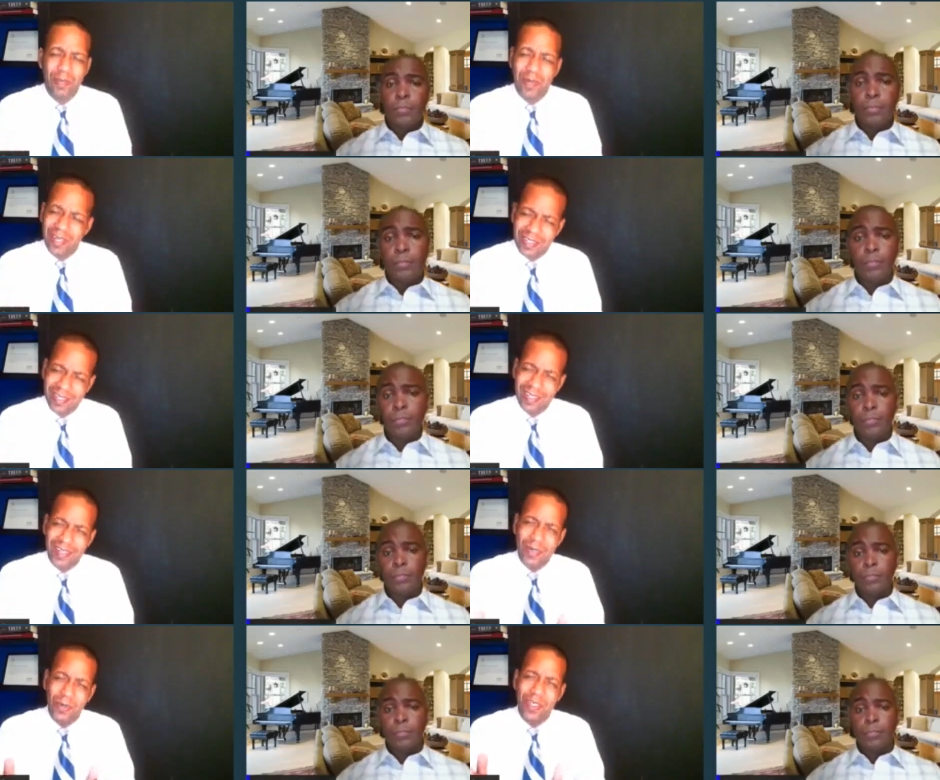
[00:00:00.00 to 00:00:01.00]
Speaker 1: But
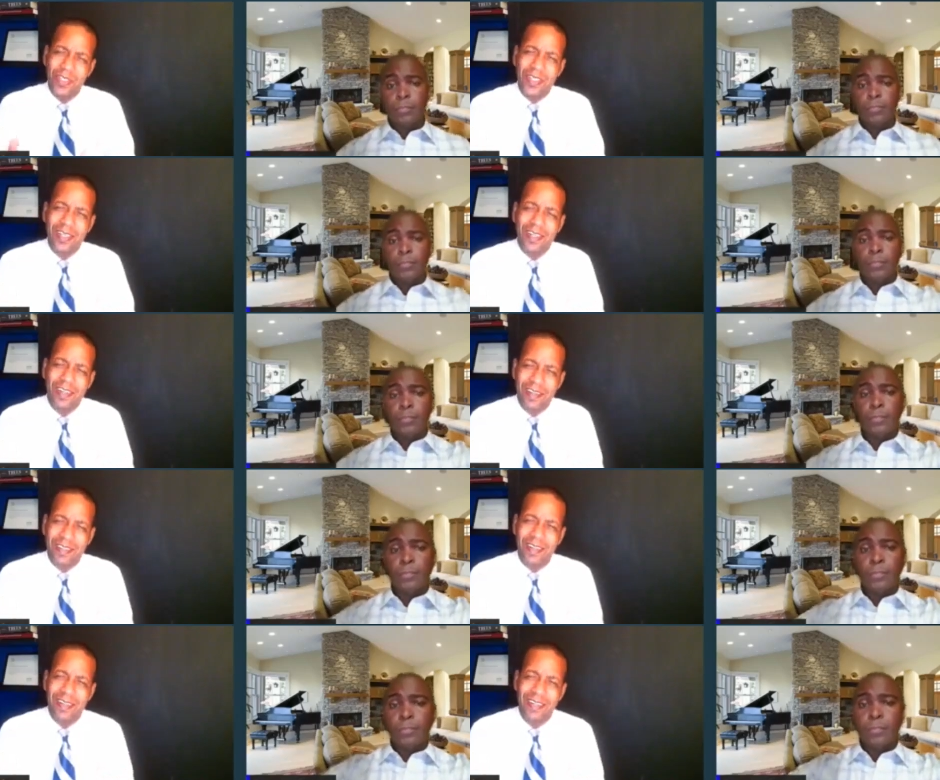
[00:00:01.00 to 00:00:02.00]
I don't want to steal your
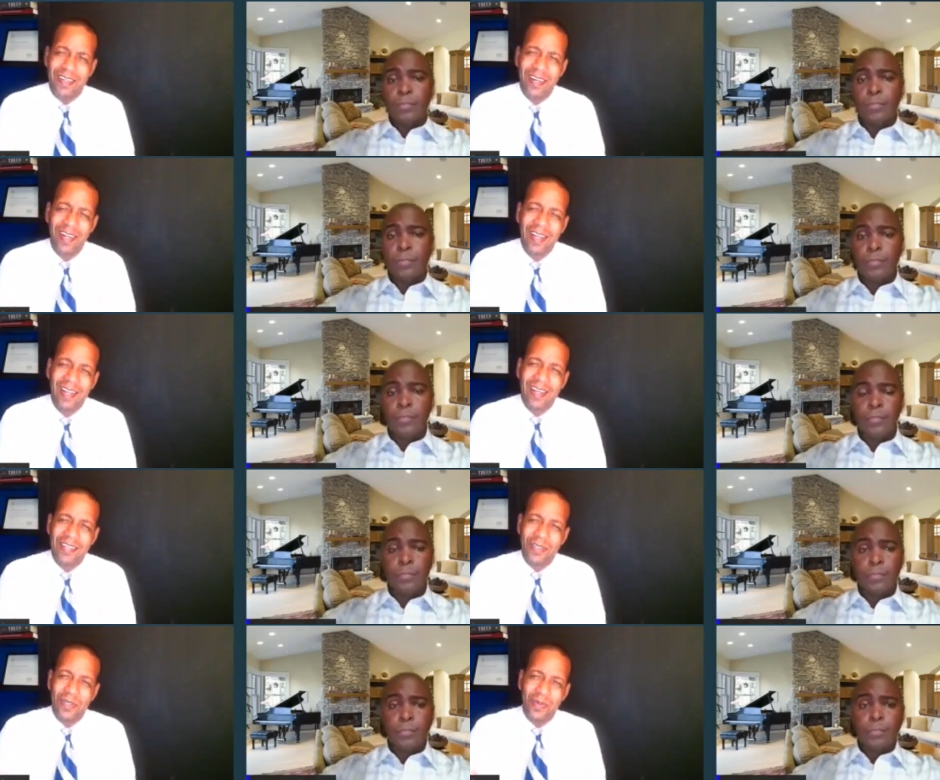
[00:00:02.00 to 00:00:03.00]
thunder
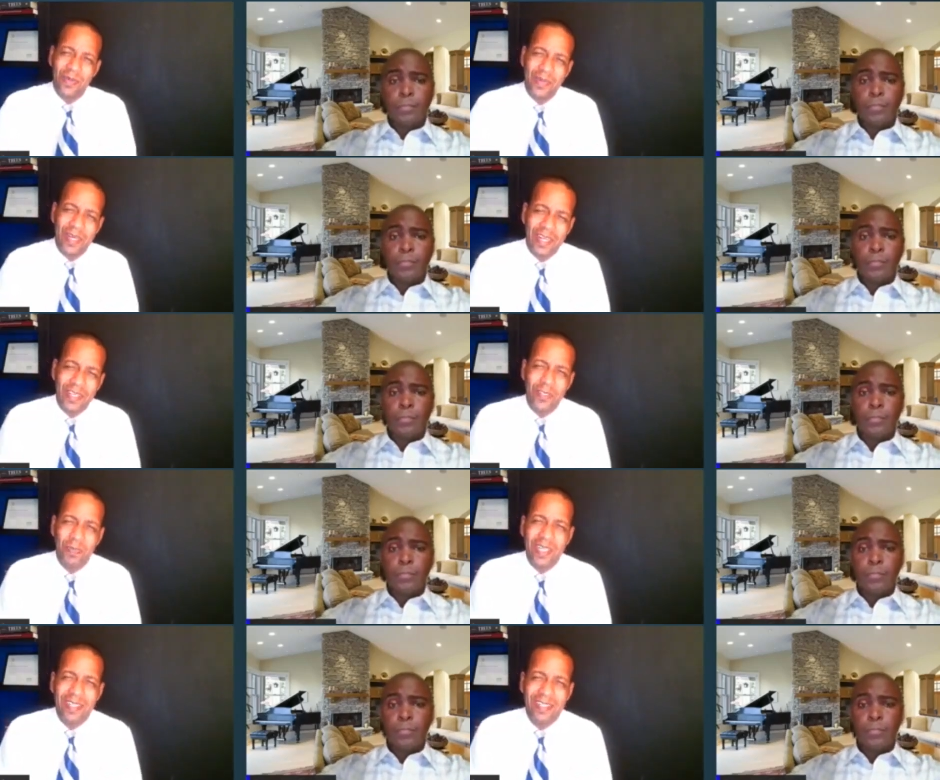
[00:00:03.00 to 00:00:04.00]
as you uh,
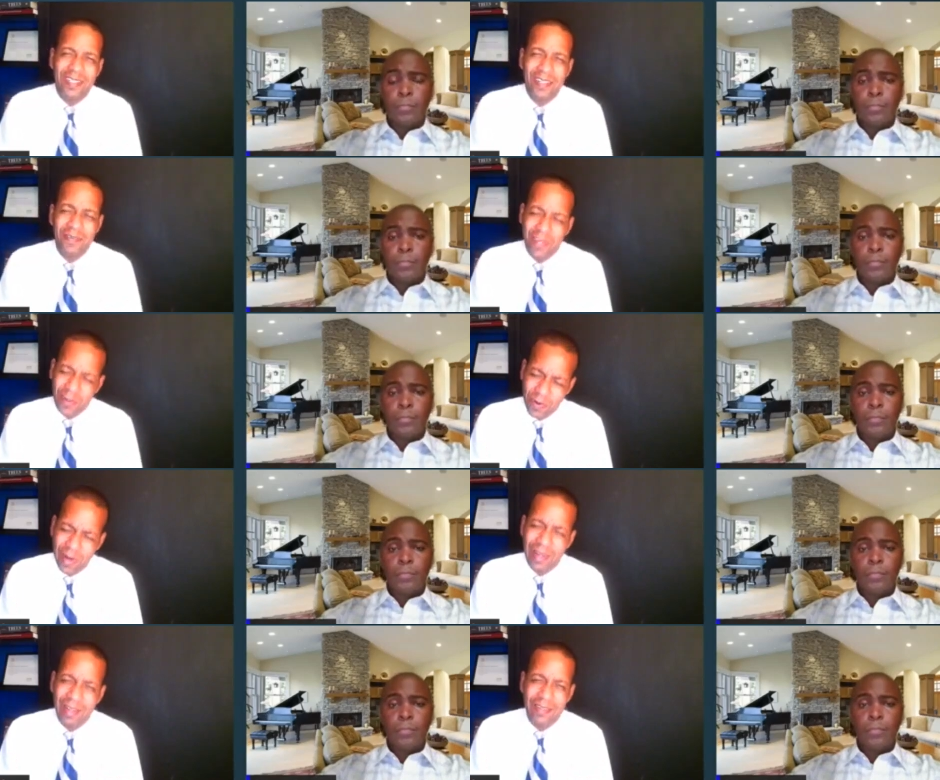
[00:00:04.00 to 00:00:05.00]
speak this evening. Go
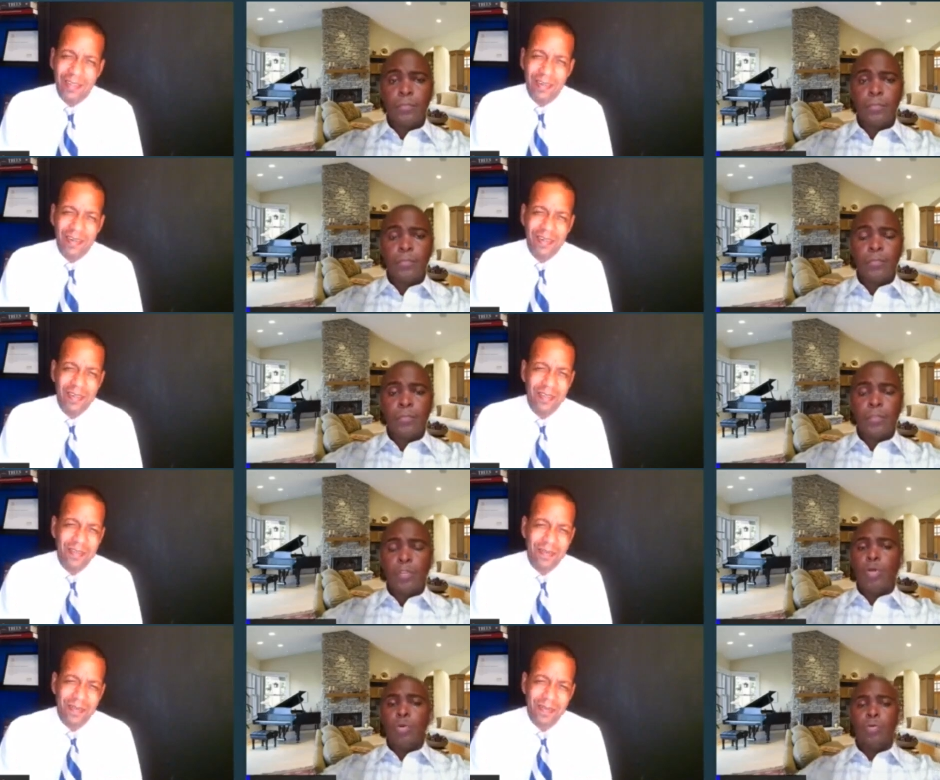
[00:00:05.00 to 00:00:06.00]
right ahead, sir.
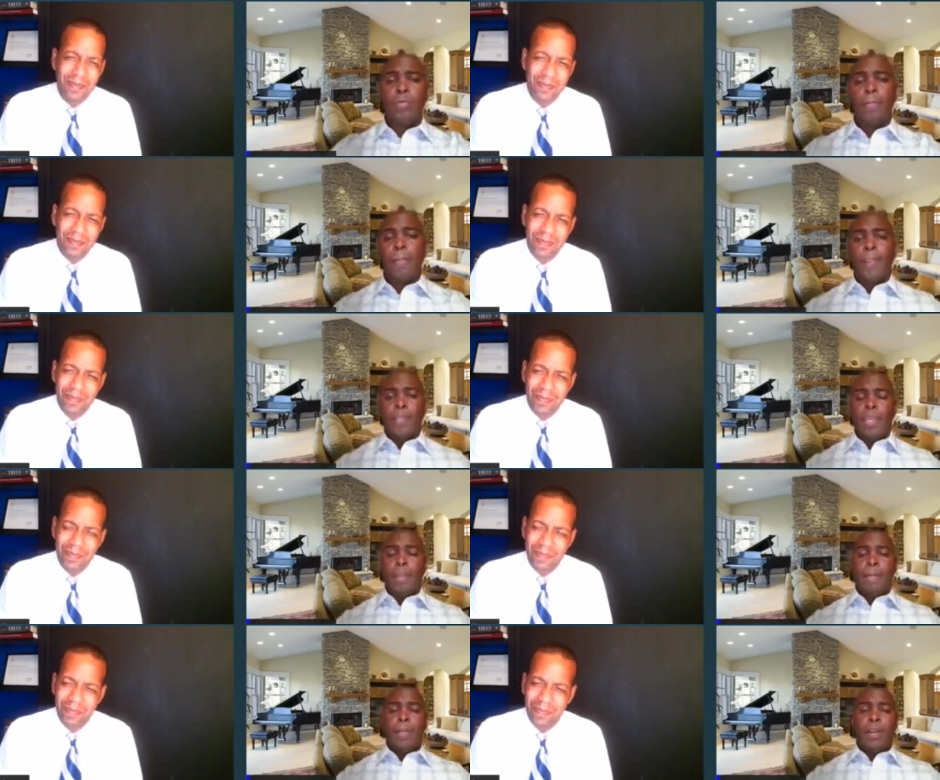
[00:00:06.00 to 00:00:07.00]
Speaker 2: No,
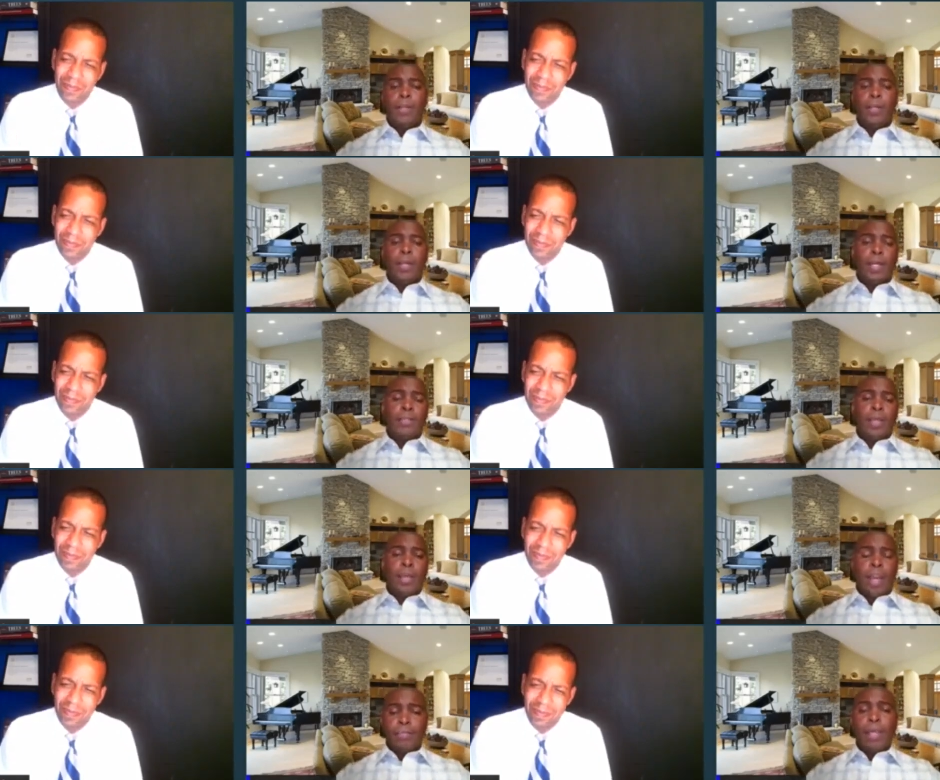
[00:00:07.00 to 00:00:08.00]
yeah, Mark. As I
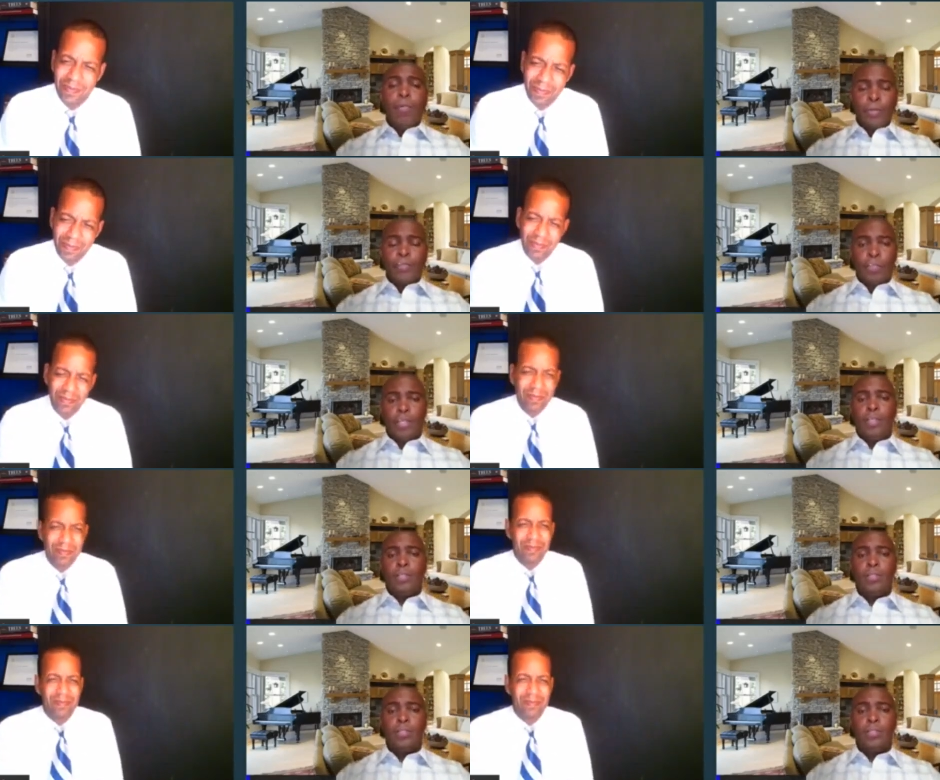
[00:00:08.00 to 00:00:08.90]
as I was saying,